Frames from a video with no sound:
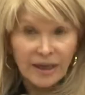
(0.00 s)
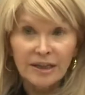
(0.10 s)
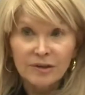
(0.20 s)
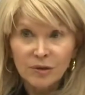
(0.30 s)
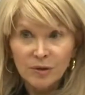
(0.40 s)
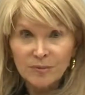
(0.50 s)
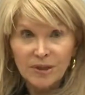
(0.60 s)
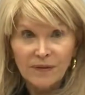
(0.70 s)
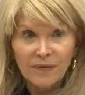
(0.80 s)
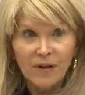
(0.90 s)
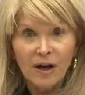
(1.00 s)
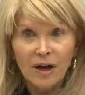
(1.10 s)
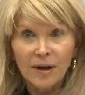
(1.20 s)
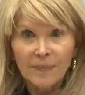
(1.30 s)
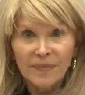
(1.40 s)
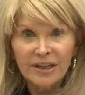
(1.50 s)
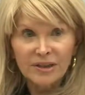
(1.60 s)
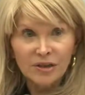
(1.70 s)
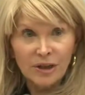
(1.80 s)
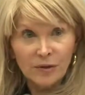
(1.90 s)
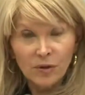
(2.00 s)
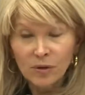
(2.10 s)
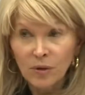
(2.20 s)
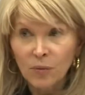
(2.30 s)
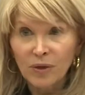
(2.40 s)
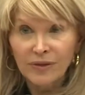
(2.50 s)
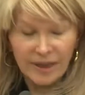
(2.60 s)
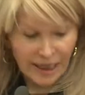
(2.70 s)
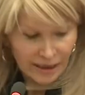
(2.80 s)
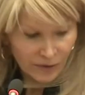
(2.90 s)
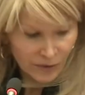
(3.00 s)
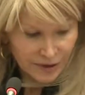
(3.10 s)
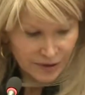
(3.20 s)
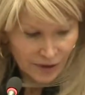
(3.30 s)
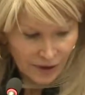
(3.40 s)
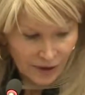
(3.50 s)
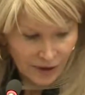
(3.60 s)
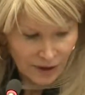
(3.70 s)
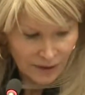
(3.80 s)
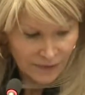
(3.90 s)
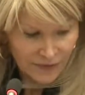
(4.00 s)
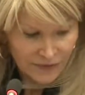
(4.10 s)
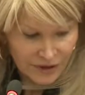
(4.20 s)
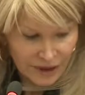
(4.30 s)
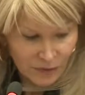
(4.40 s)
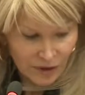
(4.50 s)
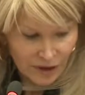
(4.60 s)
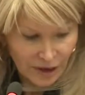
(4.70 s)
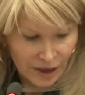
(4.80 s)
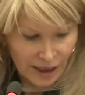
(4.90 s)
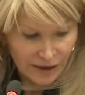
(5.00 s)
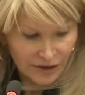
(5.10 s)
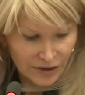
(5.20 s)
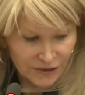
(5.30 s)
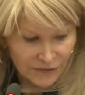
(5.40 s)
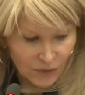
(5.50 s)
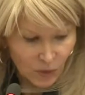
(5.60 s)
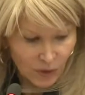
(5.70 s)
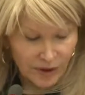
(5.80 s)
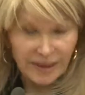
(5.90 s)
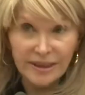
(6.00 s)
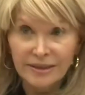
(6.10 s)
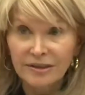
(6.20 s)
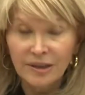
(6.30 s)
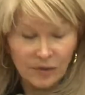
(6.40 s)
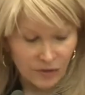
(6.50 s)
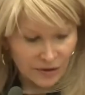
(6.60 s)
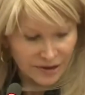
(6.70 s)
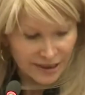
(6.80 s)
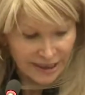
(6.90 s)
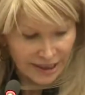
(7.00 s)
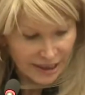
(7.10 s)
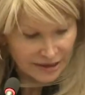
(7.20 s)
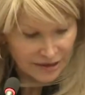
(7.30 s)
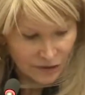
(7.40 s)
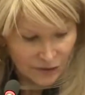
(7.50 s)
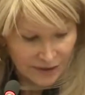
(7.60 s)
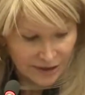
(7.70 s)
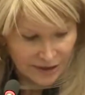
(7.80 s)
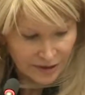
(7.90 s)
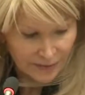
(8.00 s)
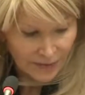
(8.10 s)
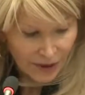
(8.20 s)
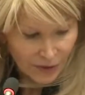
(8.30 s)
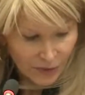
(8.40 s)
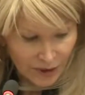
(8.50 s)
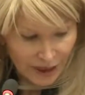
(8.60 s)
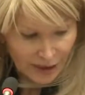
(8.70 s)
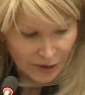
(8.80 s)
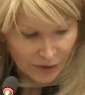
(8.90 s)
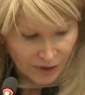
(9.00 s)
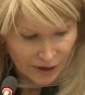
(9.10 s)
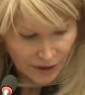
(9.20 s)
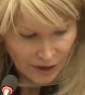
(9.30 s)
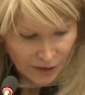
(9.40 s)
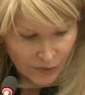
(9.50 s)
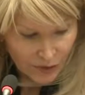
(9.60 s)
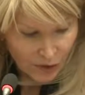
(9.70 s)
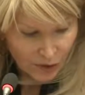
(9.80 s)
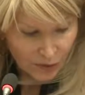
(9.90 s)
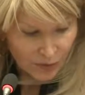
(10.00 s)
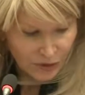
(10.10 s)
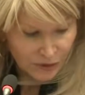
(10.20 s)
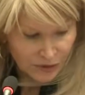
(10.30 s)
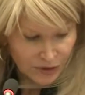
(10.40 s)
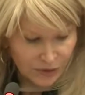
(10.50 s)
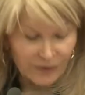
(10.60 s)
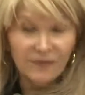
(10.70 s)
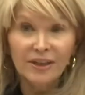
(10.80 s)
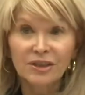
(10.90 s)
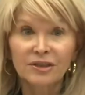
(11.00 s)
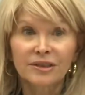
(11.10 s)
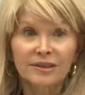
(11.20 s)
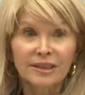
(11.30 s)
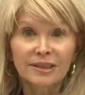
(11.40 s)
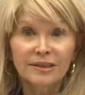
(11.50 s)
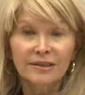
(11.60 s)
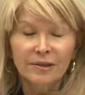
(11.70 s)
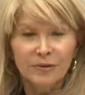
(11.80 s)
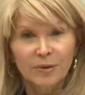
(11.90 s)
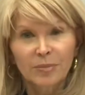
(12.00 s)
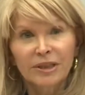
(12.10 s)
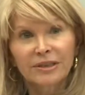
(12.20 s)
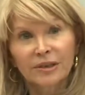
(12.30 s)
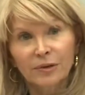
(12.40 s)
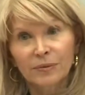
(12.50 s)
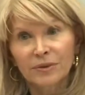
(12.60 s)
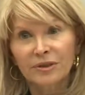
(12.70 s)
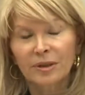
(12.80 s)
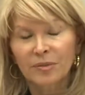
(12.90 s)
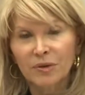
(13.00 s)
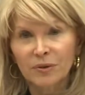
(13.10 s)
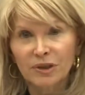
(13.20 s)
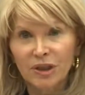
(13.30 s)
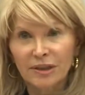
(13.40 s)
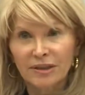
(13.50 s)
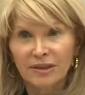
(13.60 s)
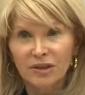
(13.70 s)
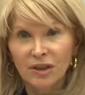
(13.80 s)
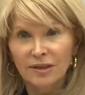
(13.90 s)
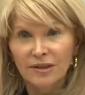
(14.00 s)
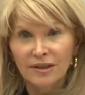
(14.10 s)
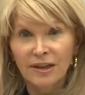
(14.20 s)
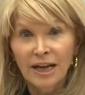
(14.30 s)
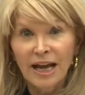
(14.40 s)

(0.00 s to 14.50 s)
In terms of, in general, what the categories are, 15 were in oncology, 4 in central CNS, nervous system, 3 endocrine, 3 autoimmune, 2 infectious diseases. There was a big deal that was done between Johnson & Johnson